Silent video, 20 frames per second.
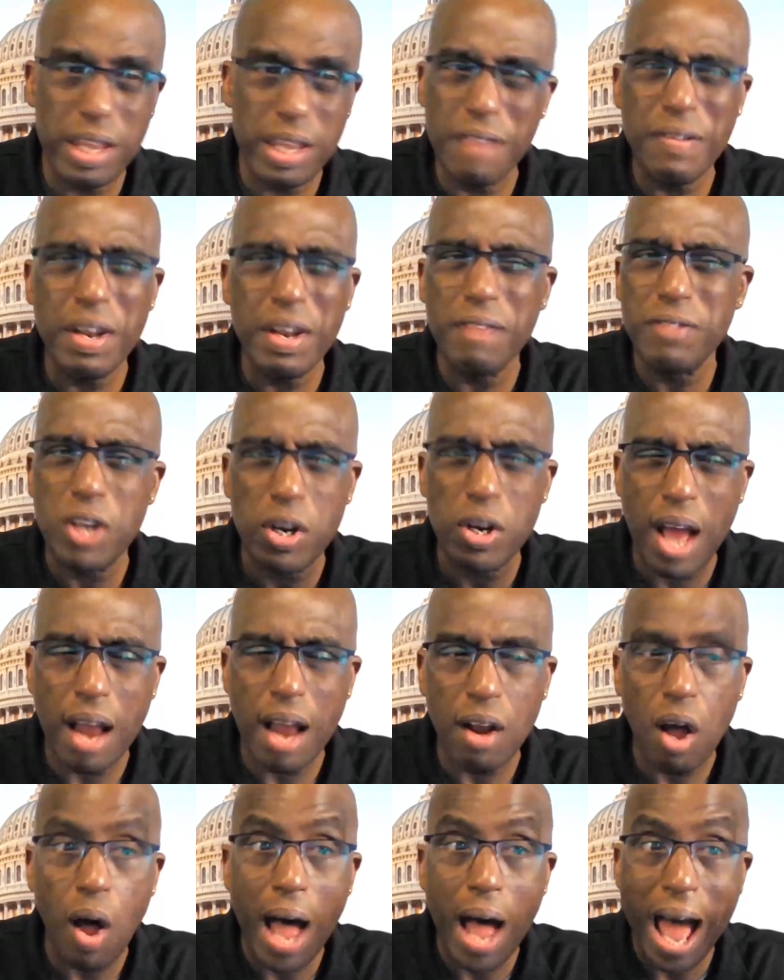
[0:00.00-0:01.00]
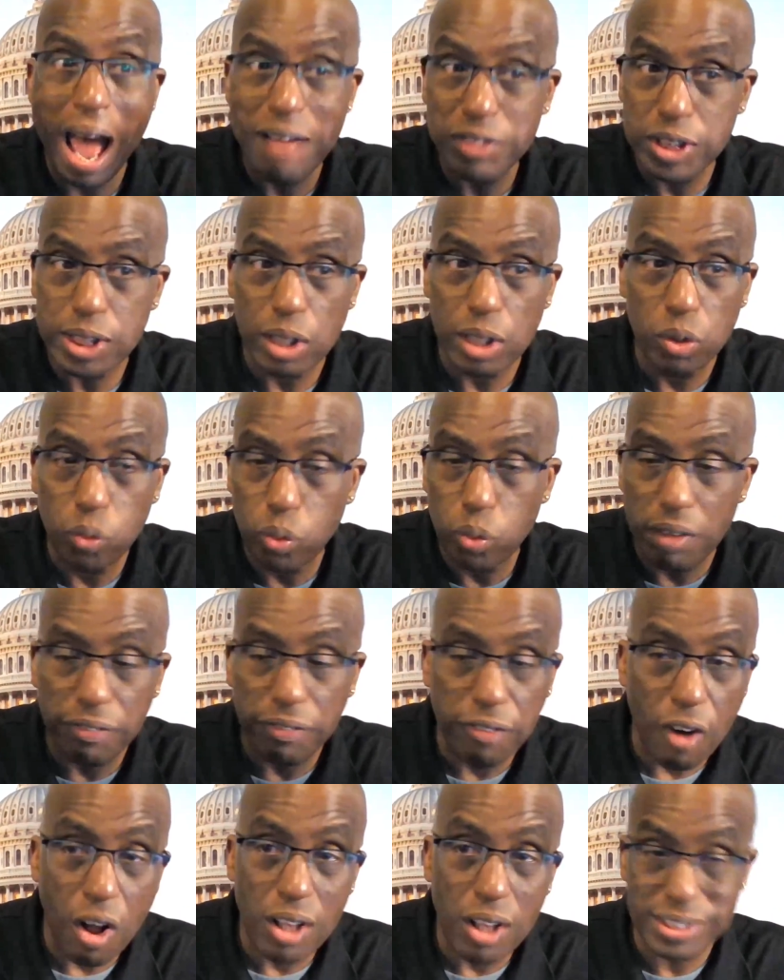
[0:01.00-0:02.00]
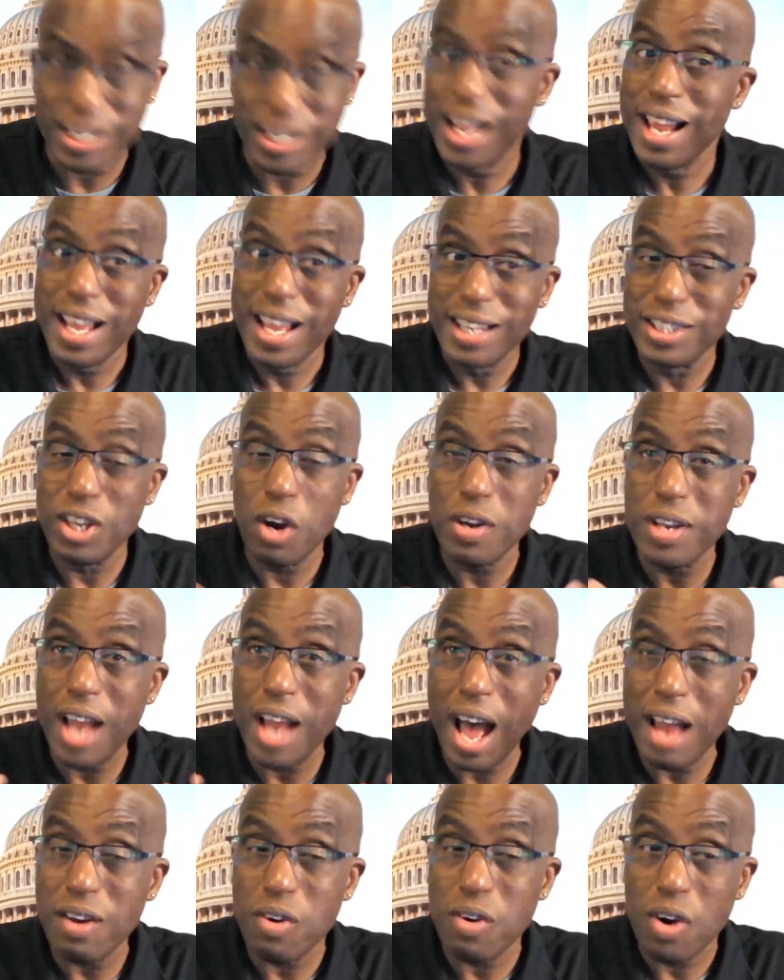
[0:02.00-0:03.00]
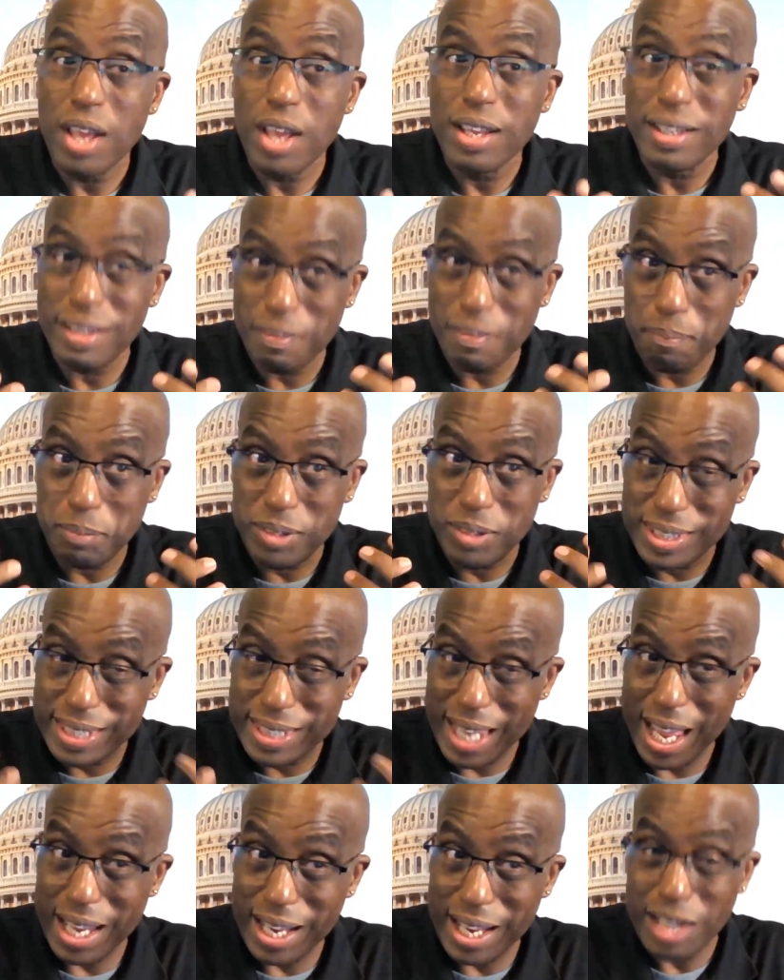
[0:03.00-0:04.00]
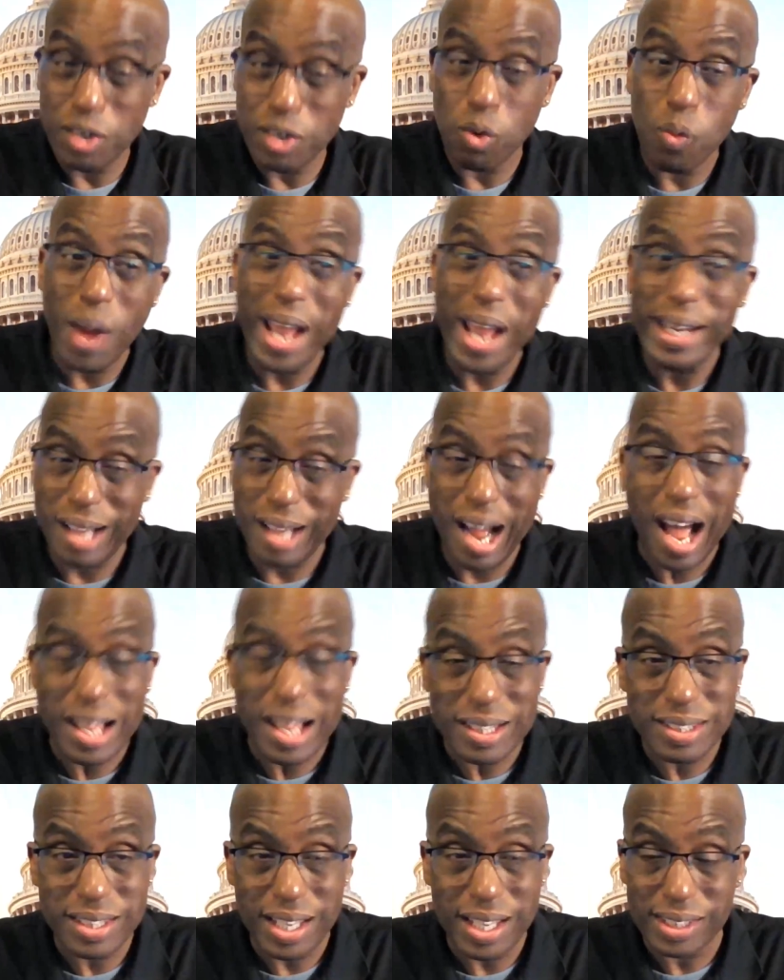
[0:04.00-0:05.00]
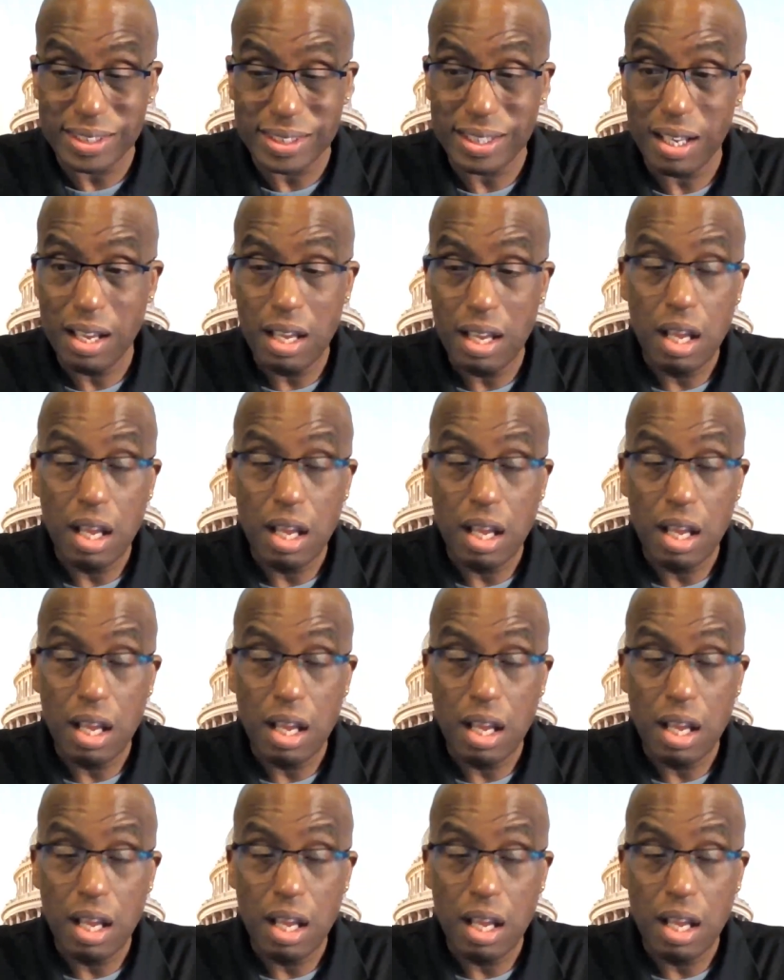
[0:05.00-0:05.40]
Even if they're not absolutely false, they're not said in the right context.